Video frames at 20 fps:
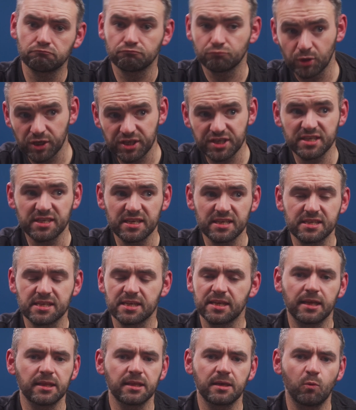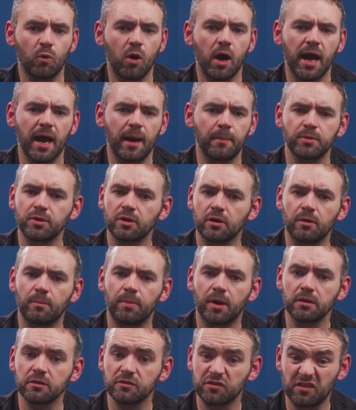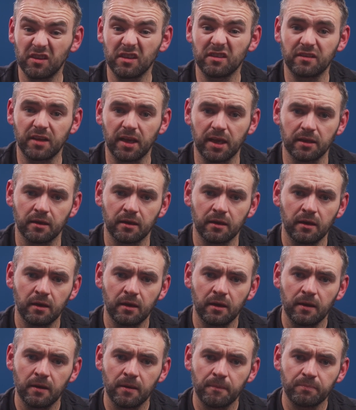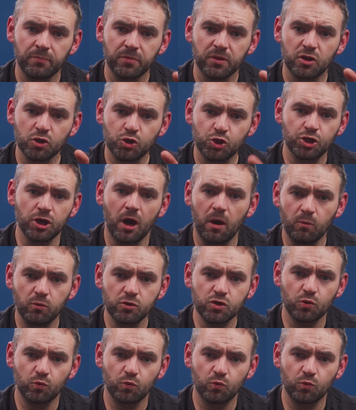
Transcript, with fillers: which is incidentally what happened on Apollo sixteen. The shot was